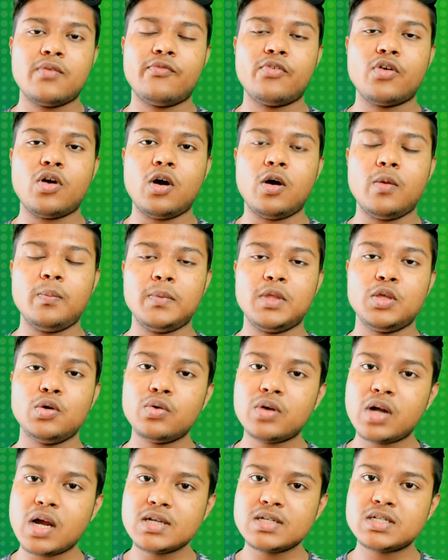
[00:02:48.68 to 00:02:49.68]
from
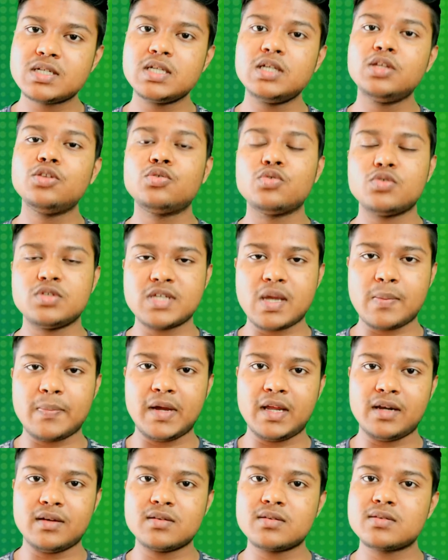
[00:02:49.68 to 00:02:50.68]
your country to
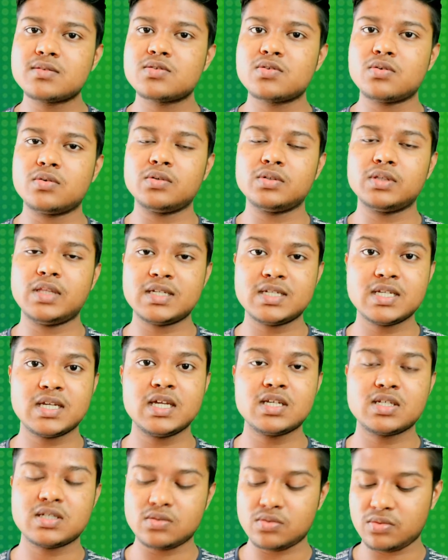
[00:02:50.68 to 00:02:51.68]
Japan. So the
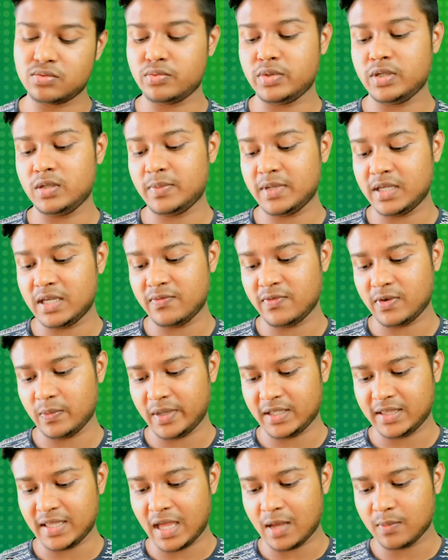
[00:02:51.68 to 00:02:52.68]
ticket will be given
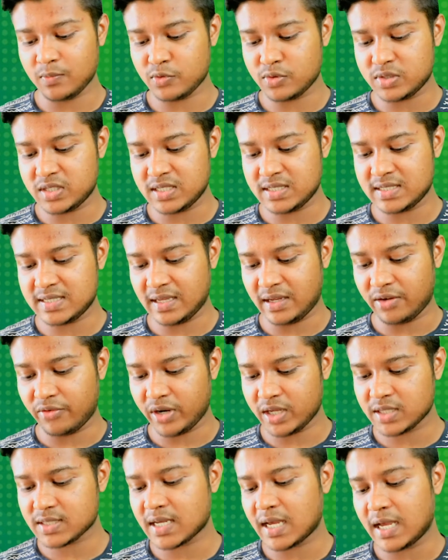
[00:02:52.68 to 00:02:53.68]
by them, which is a
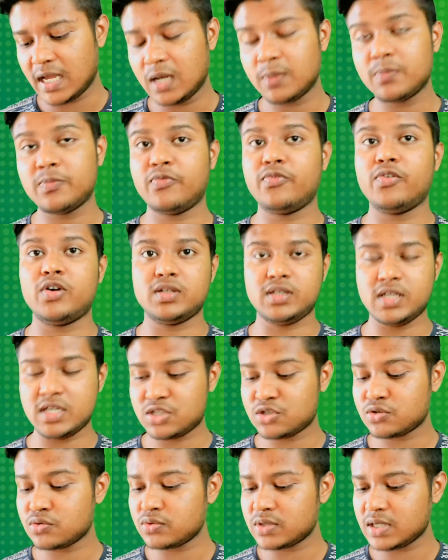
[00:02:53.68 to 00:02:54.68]
great help for the
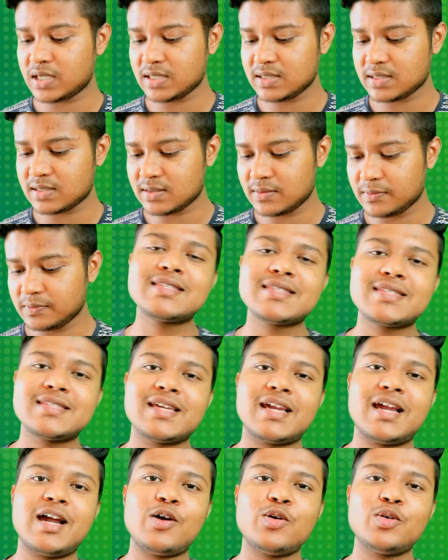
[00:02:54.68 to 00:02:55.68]
students. Let's
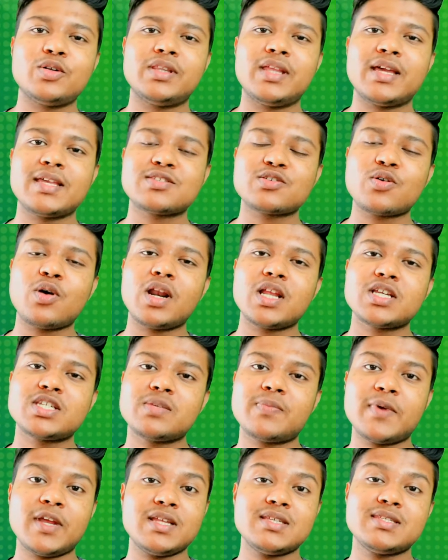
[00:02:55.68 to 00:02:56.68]
check out the
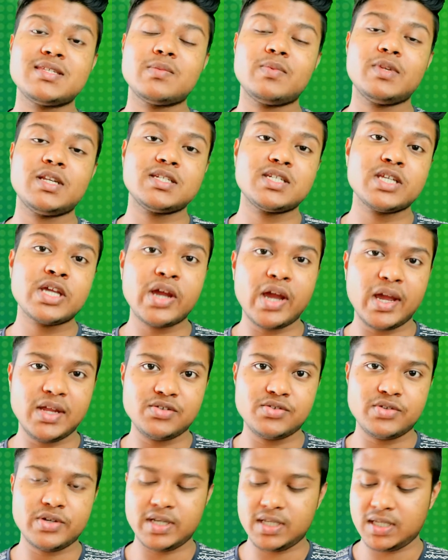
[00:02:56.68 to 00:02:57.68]
scholarship eligibility
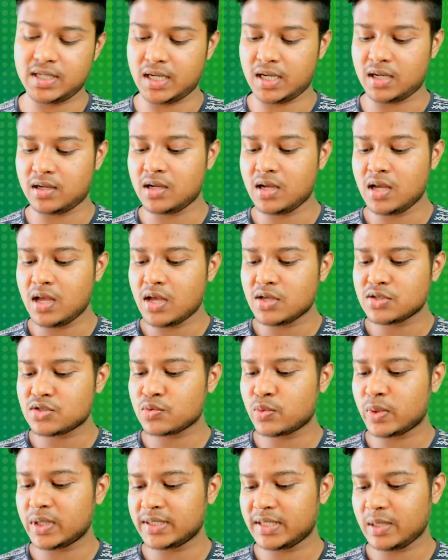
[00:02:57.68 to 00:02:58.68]
criteria.
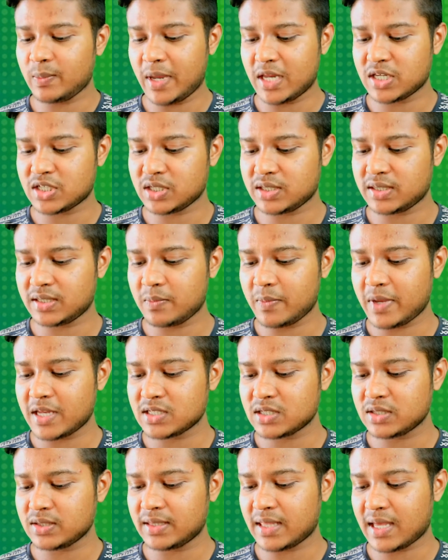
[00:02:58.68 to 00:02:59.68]
So what they mentioned,
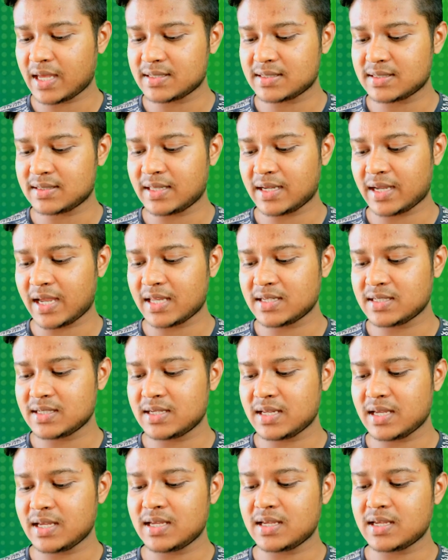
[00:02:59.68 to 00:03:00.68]
that the
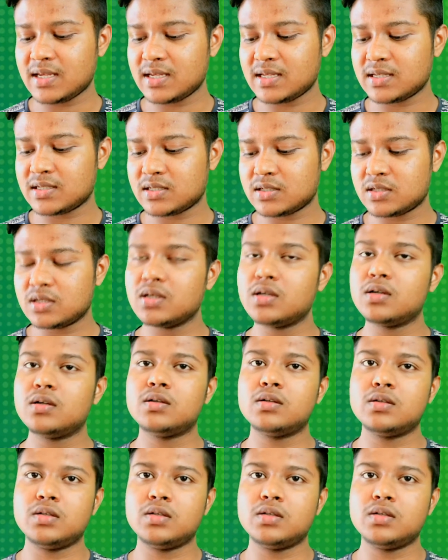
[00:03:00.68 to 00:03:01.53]
candidate